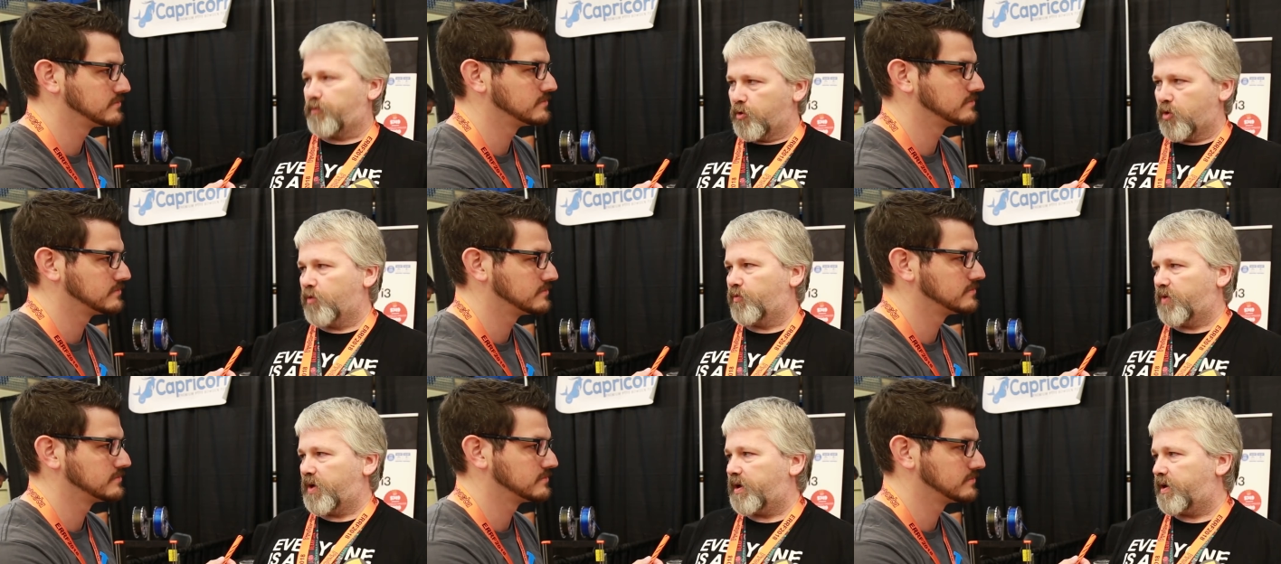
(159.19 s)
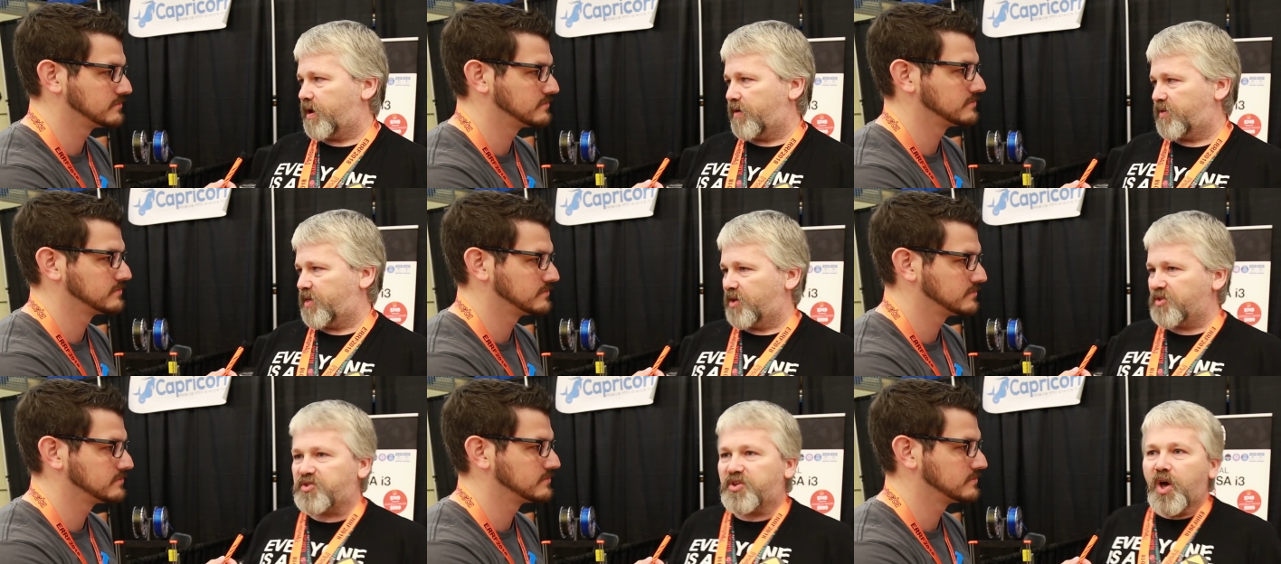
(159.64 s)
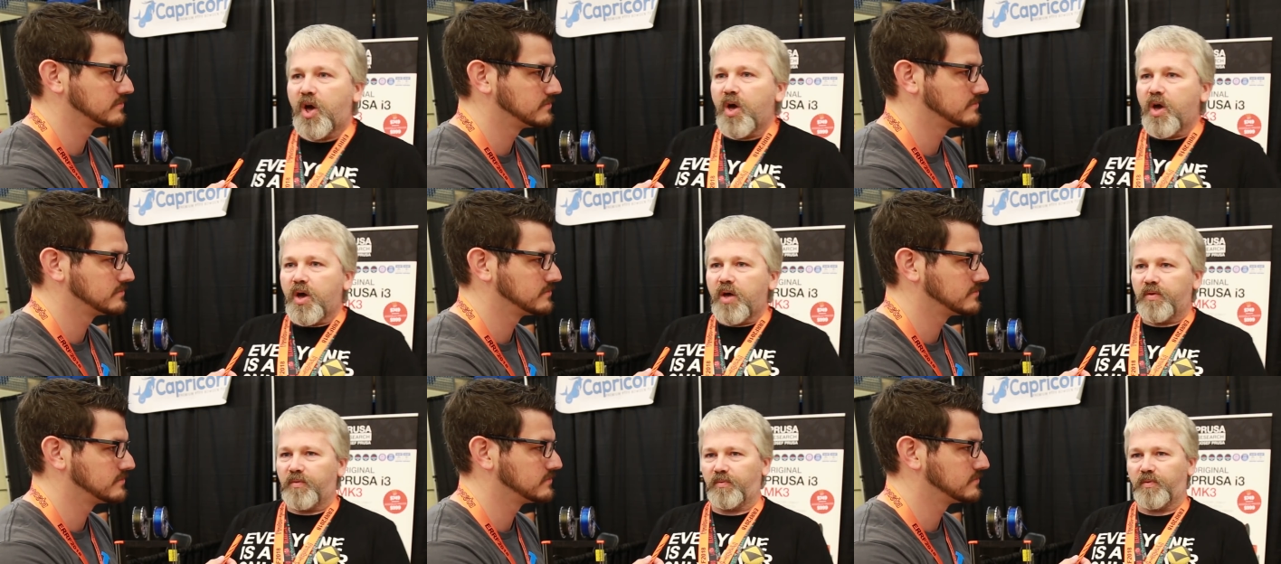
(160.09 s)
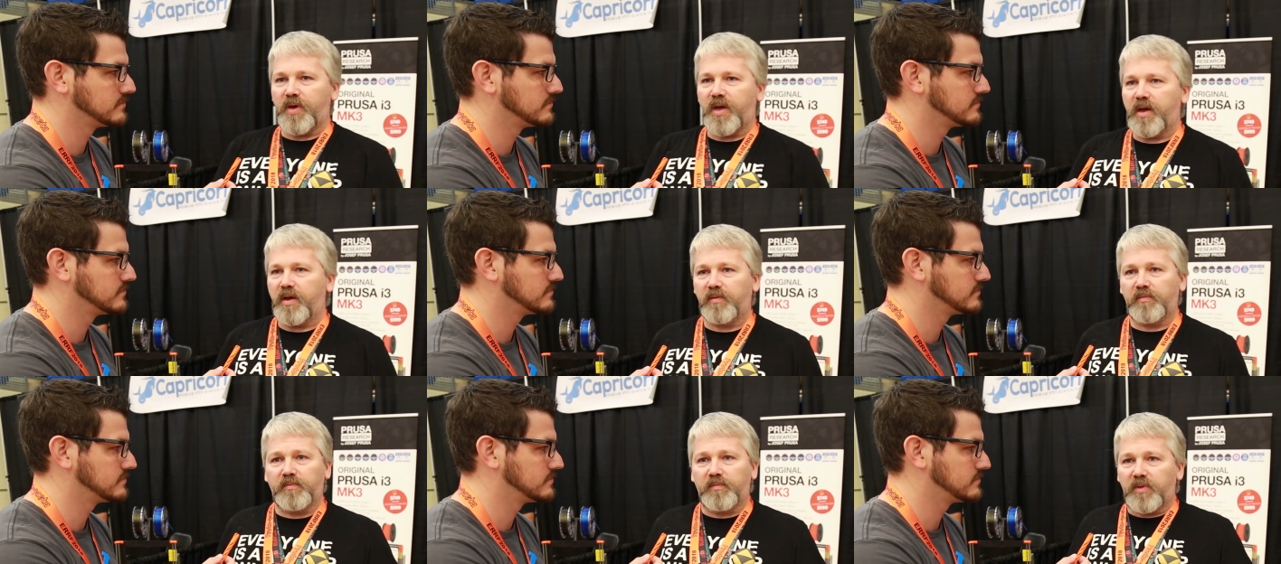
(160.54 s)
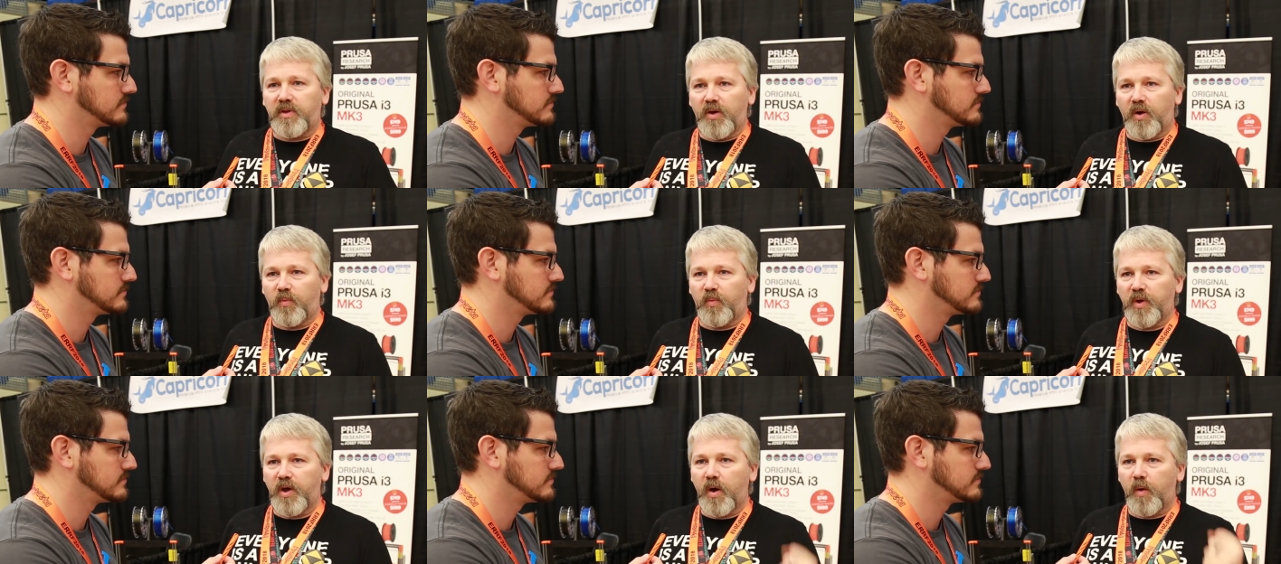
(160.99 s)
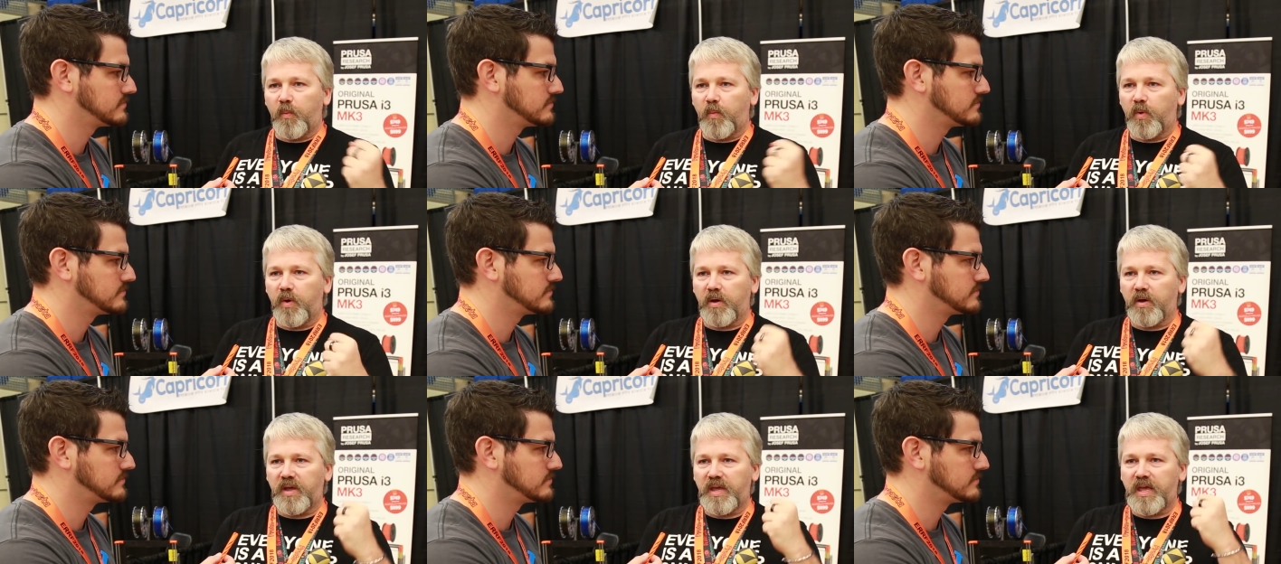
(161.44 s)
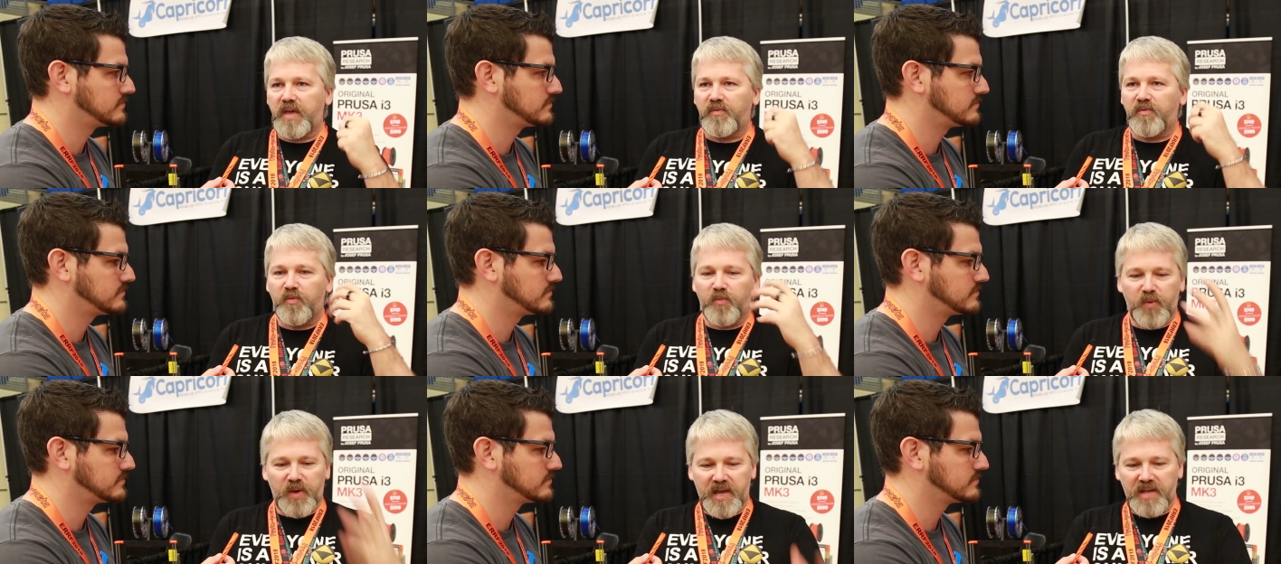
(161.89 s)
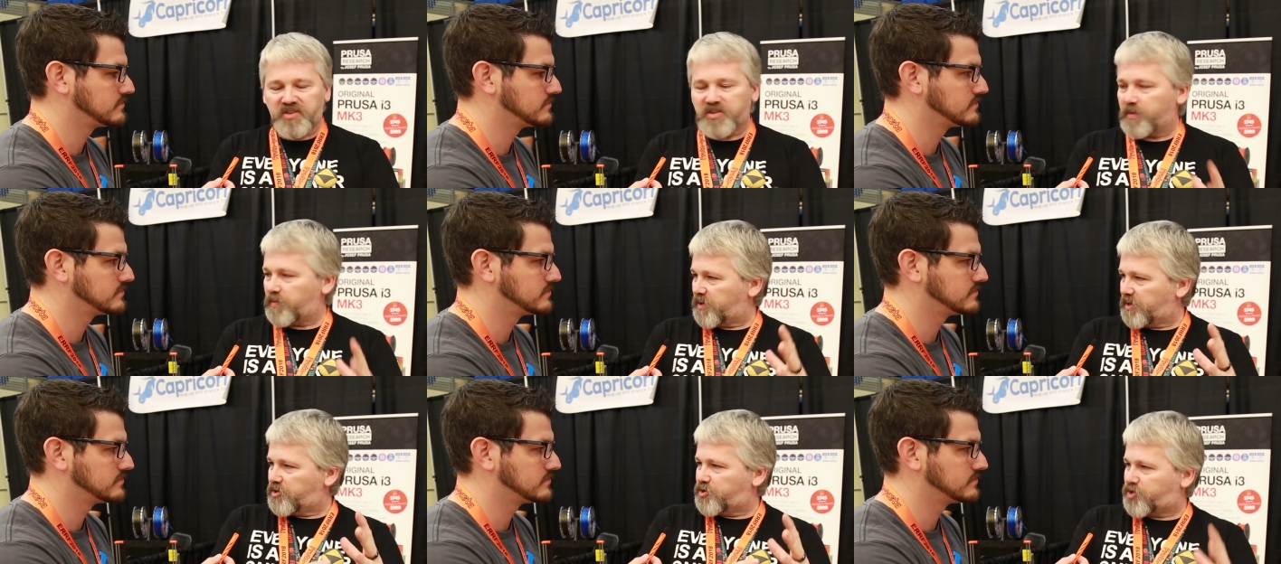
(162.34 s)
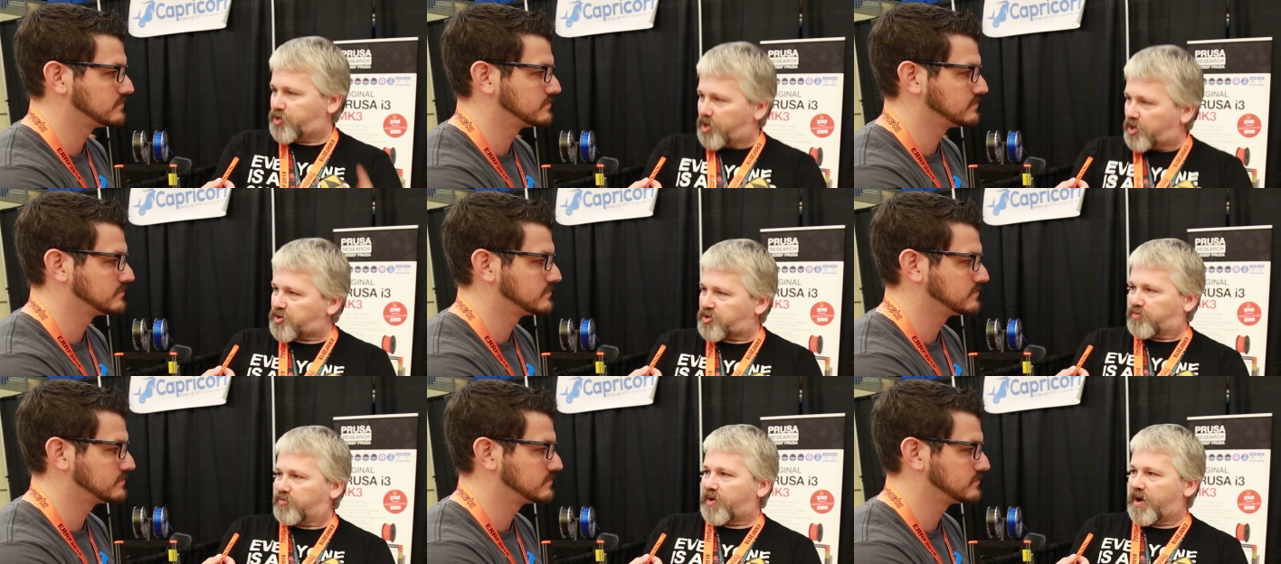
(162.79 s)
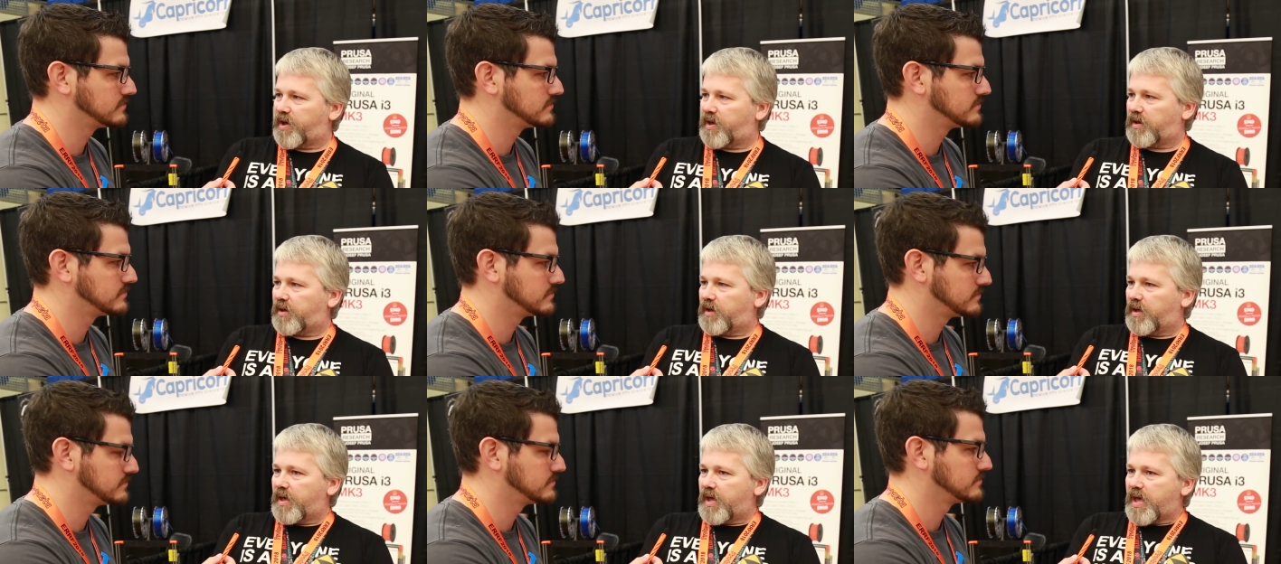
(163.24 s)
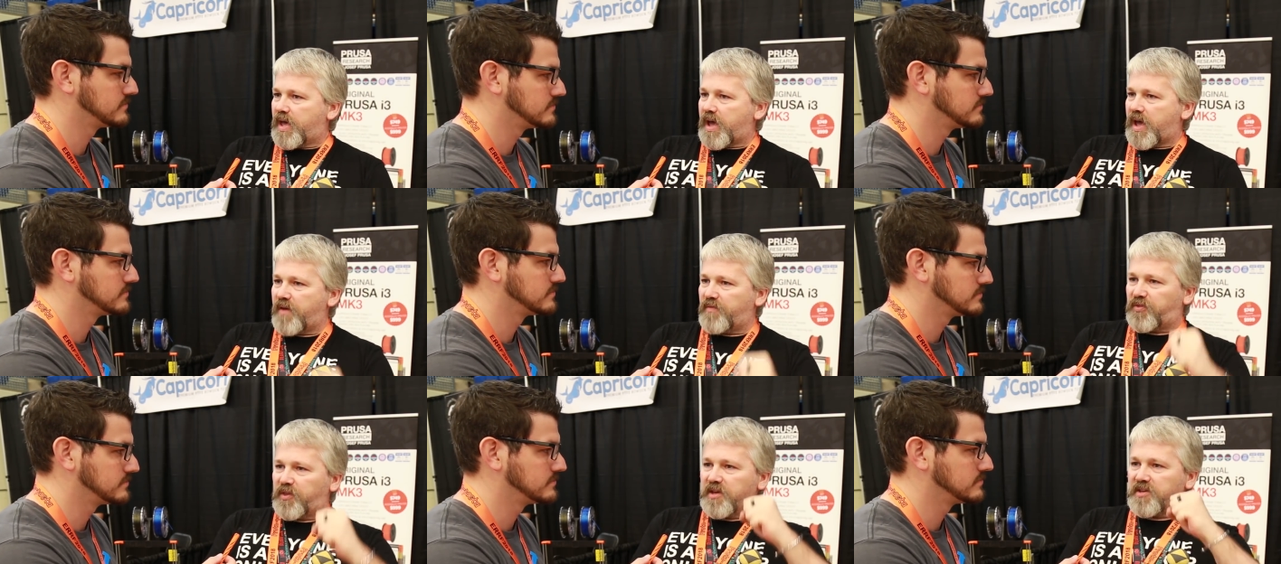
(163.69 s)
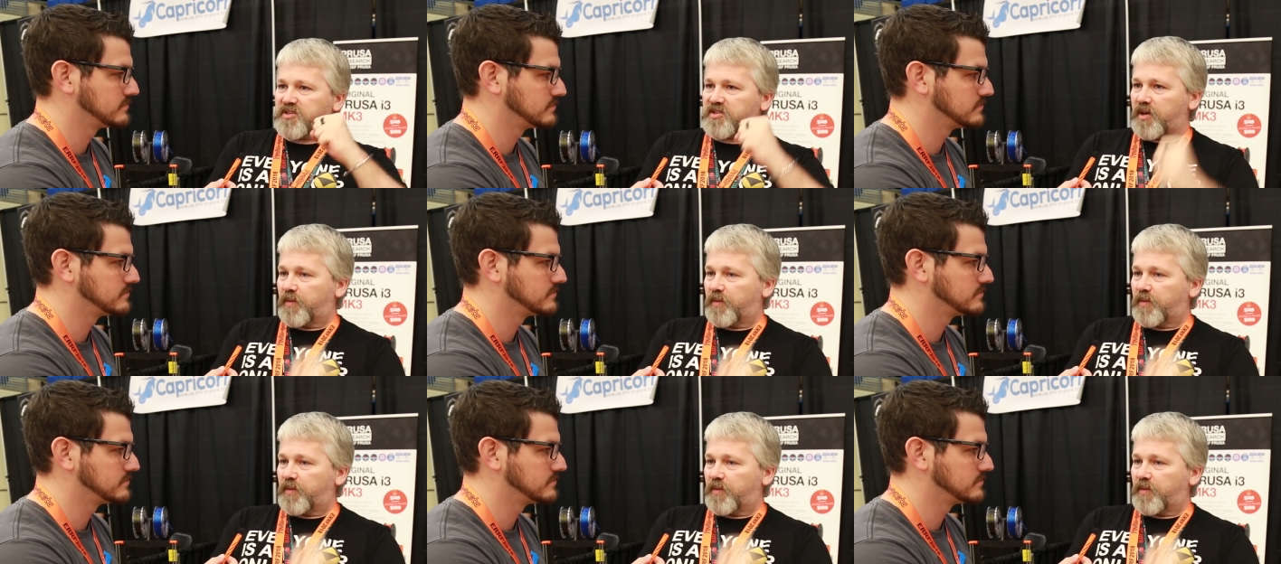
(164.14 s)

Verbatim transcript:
Speaker 1: improve it and everything else. And you know, we even if we get something just right, if there's